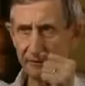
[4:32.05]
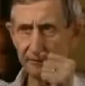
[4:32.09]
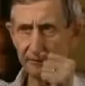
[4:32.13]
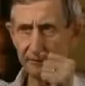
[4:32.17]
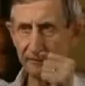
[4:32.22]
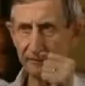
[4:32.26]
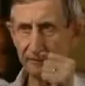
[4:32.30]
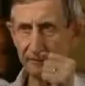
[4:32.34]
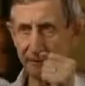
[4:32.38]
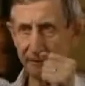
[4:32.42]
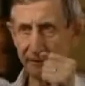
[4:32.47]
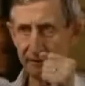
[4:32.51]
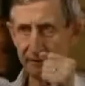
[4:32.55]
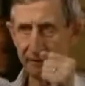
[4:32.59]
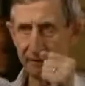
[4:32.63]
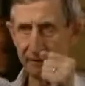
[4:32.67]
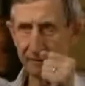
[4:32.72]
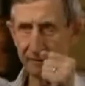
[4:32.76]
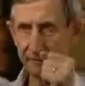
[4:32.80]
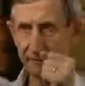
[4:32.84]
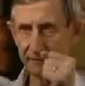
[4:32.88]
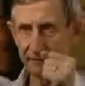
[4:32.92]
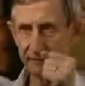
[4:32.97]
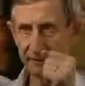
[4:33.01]
or even
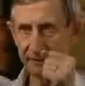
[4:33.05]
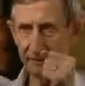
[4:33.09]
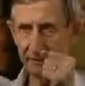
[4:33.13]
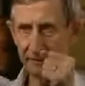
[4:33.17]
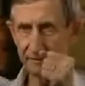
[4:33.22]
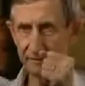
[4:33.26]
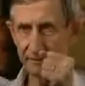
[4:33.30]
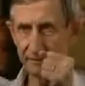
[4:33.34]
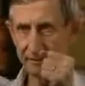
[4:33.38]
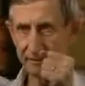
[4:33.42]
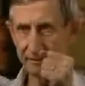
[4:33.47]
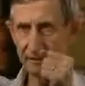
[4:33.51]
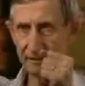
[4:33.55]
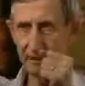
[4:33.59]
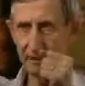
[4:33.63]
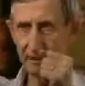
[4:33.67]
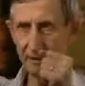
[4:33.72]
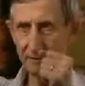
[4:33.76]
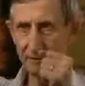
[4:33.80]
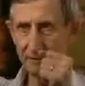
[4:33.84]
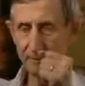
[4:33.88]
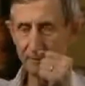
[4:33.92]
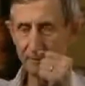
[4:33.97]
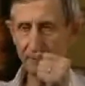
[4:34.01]
tenth of a second at a
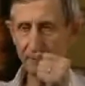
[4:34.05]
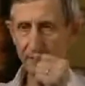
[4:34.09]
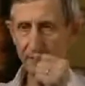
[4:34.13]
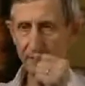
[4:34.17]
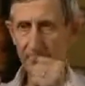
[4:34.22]
time,